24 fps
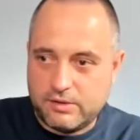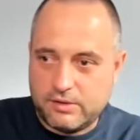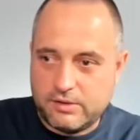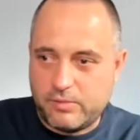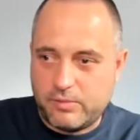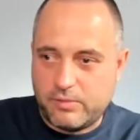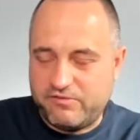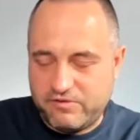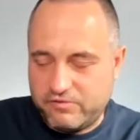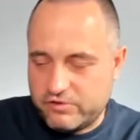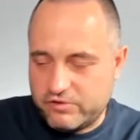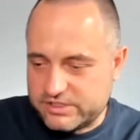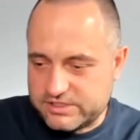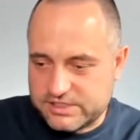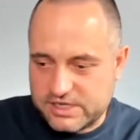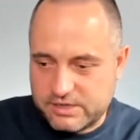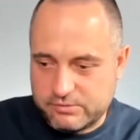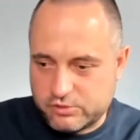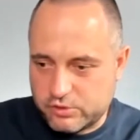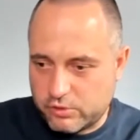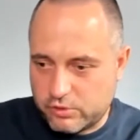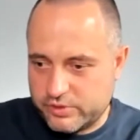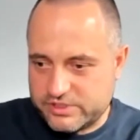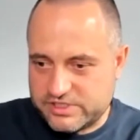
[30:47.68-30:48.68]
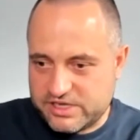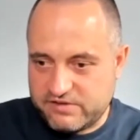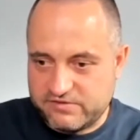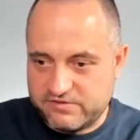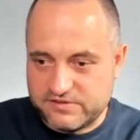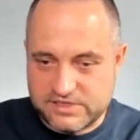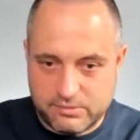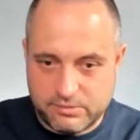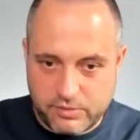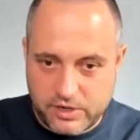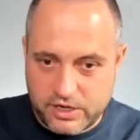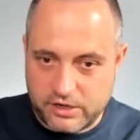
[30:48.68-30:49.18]
My favorite example was
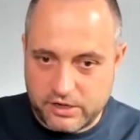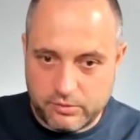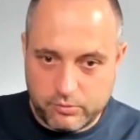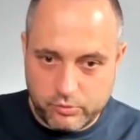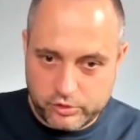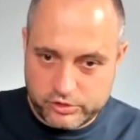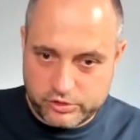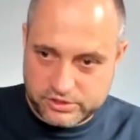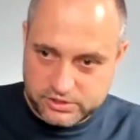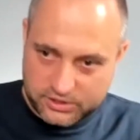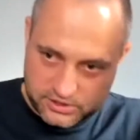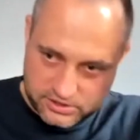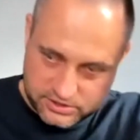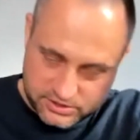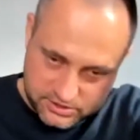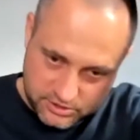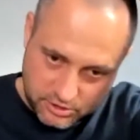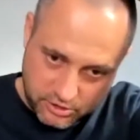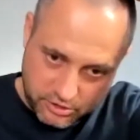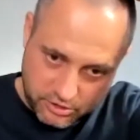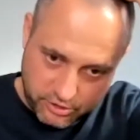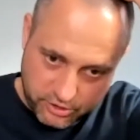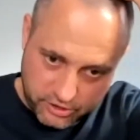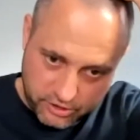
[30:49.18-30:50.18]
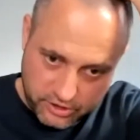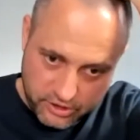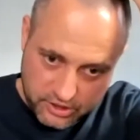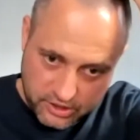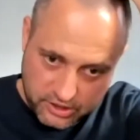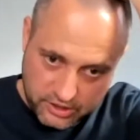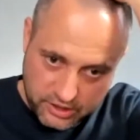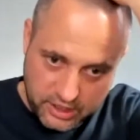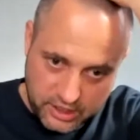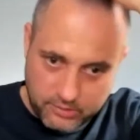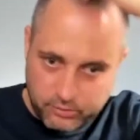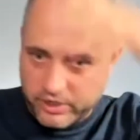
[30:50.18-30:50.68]
FC Bayern München, the soccer
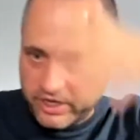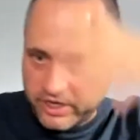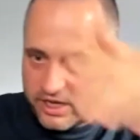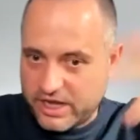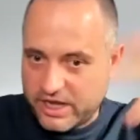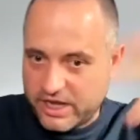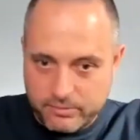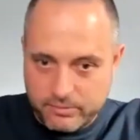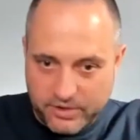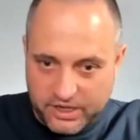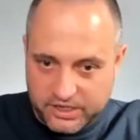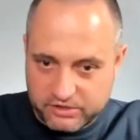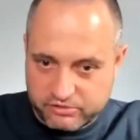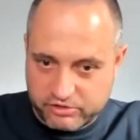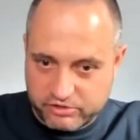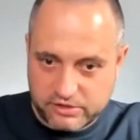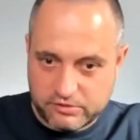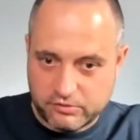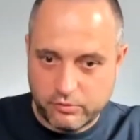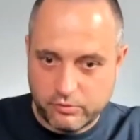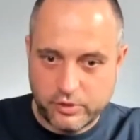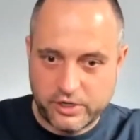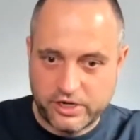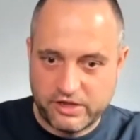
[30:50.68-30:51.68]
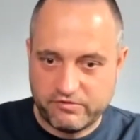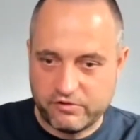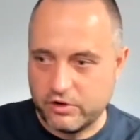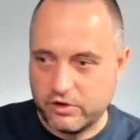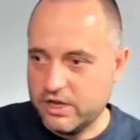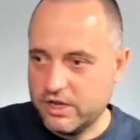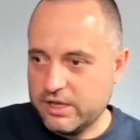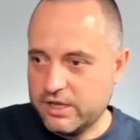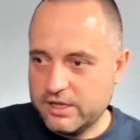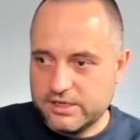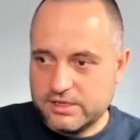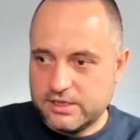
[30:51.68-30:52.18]
club, or Real Madrid or whatever.
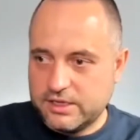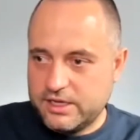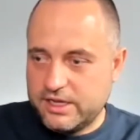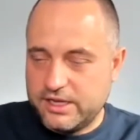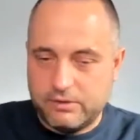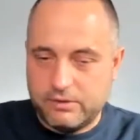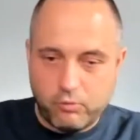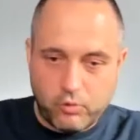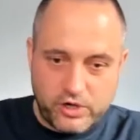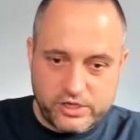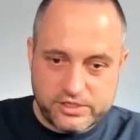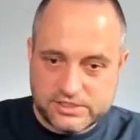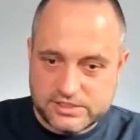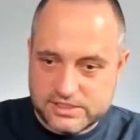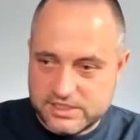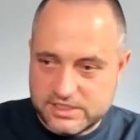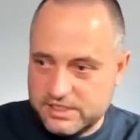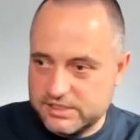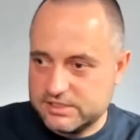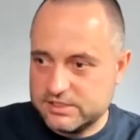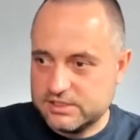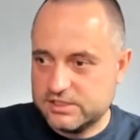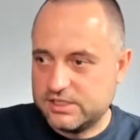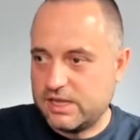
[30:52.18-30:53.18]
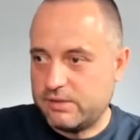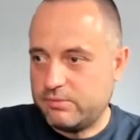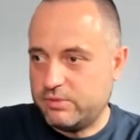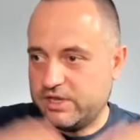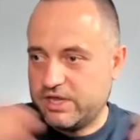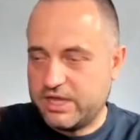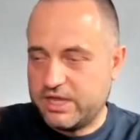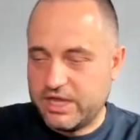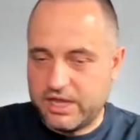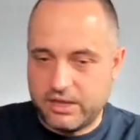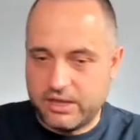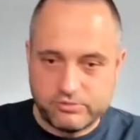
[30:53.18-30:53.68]
In one season, they
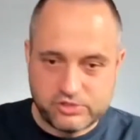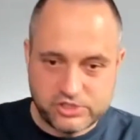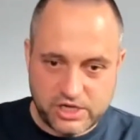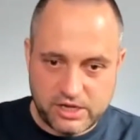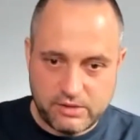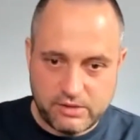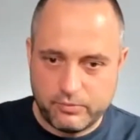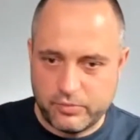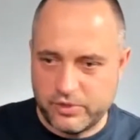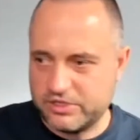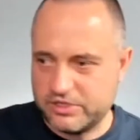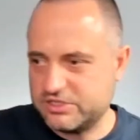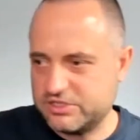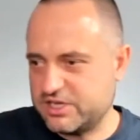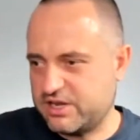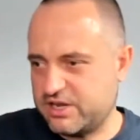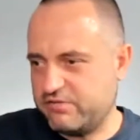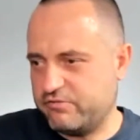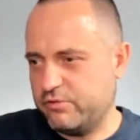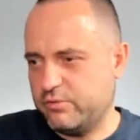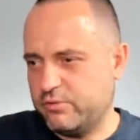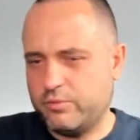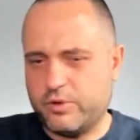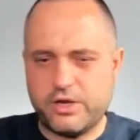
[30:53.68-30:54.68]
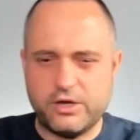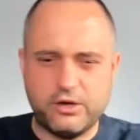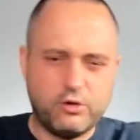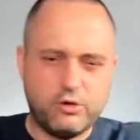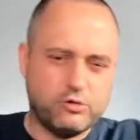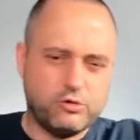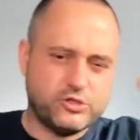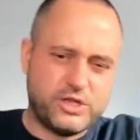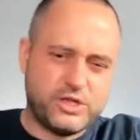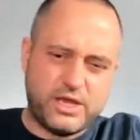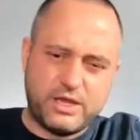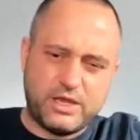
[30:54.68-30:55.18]
became champions. Everyone
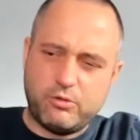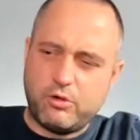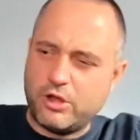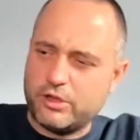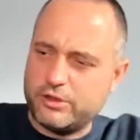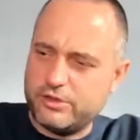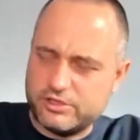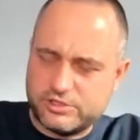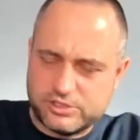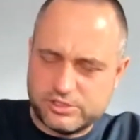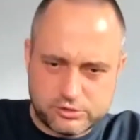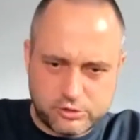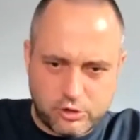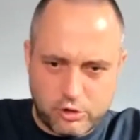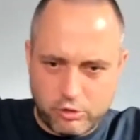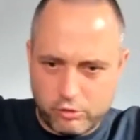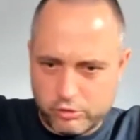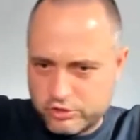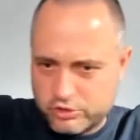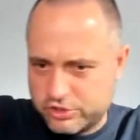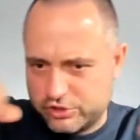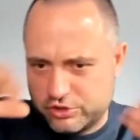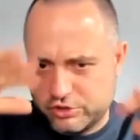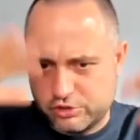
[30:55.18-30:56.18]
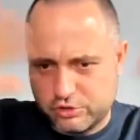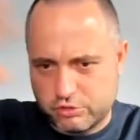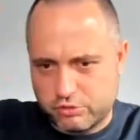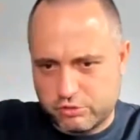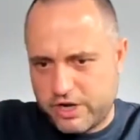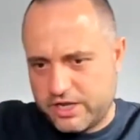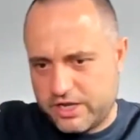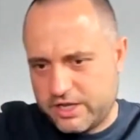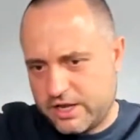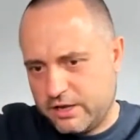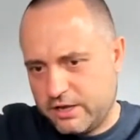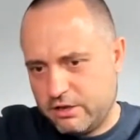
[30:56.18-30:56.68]
goes like, "Oh, this coach is
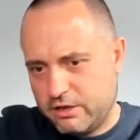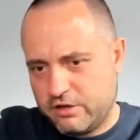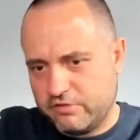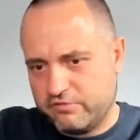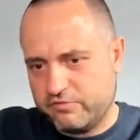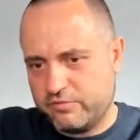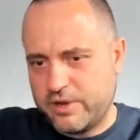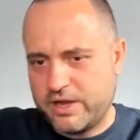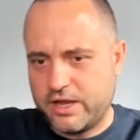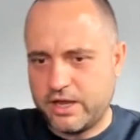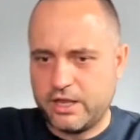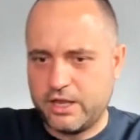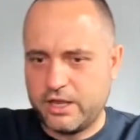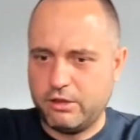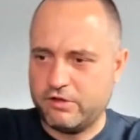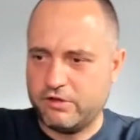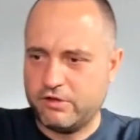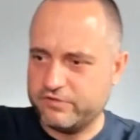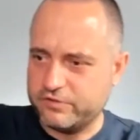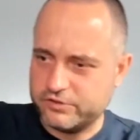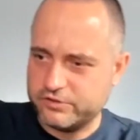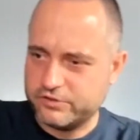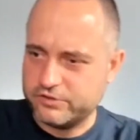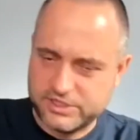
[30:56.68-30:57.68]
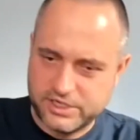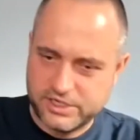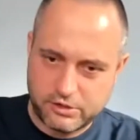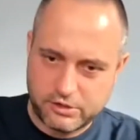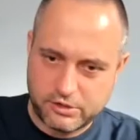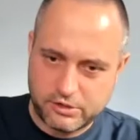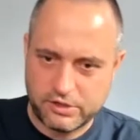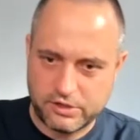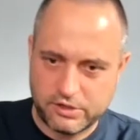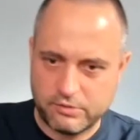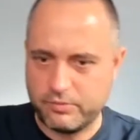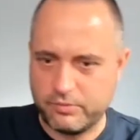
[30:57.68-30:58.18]
great. I love to sit
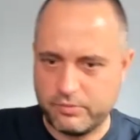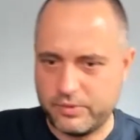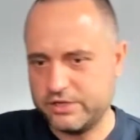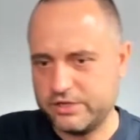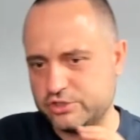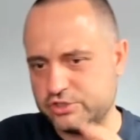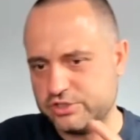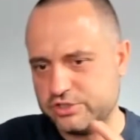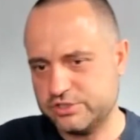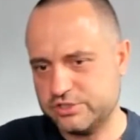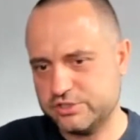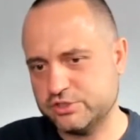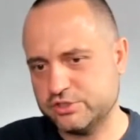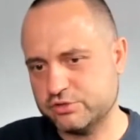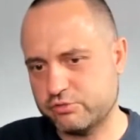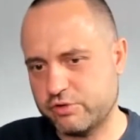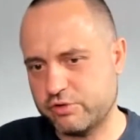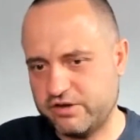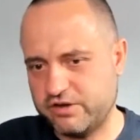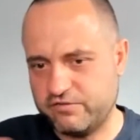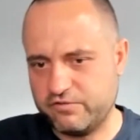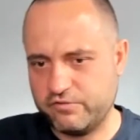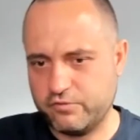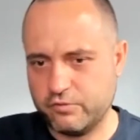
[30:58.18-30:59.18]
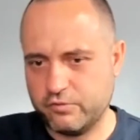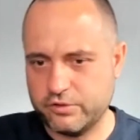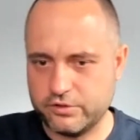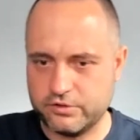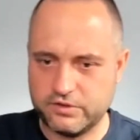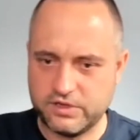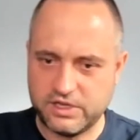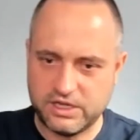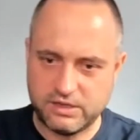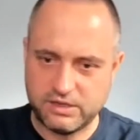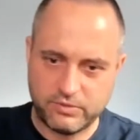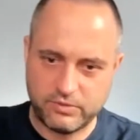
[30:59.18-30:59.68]
on the bench. This is great for the
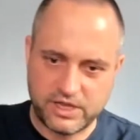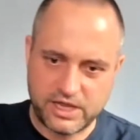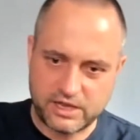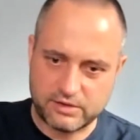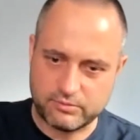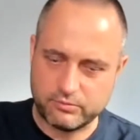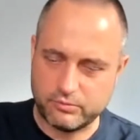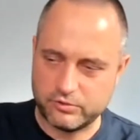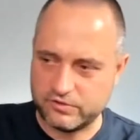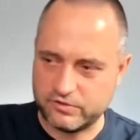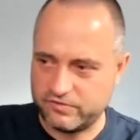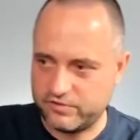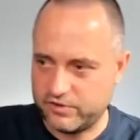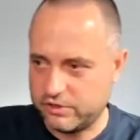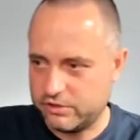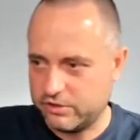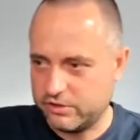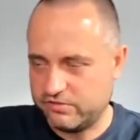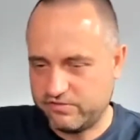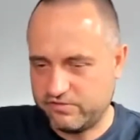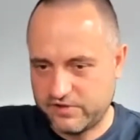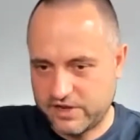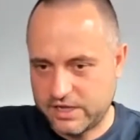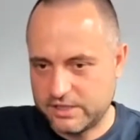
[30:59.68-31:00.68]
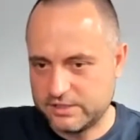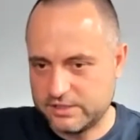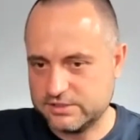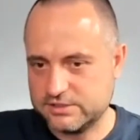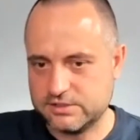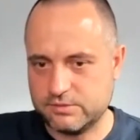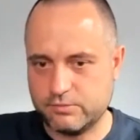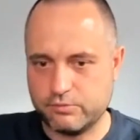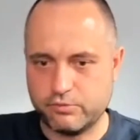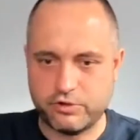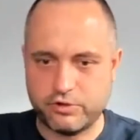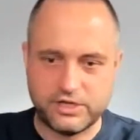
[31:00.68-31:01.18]
team, the atmosphere, the fans, the
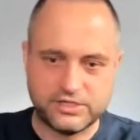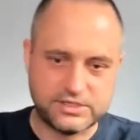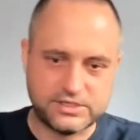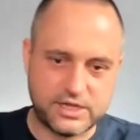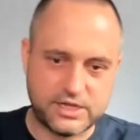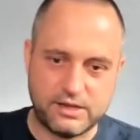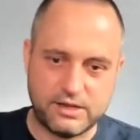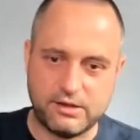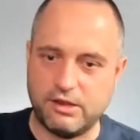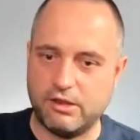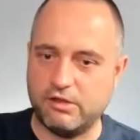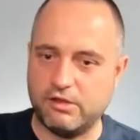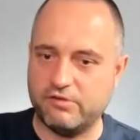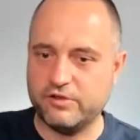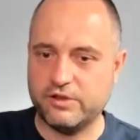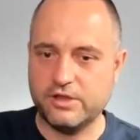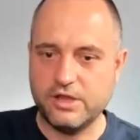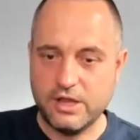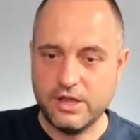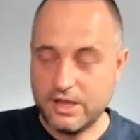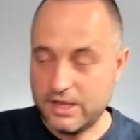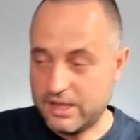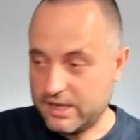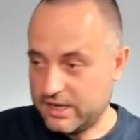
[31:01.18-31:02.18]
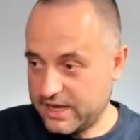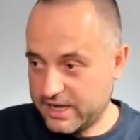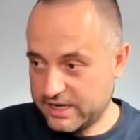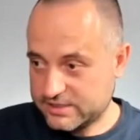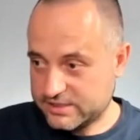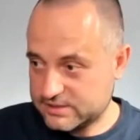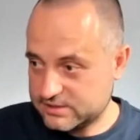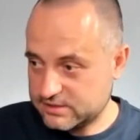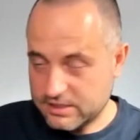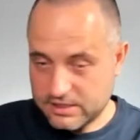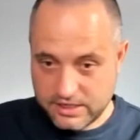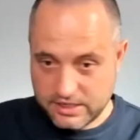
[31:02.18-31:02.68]
press. I love it."
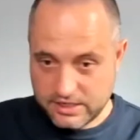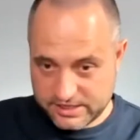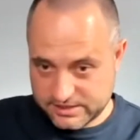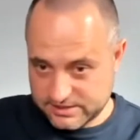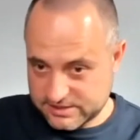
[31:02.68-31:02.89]
Next, like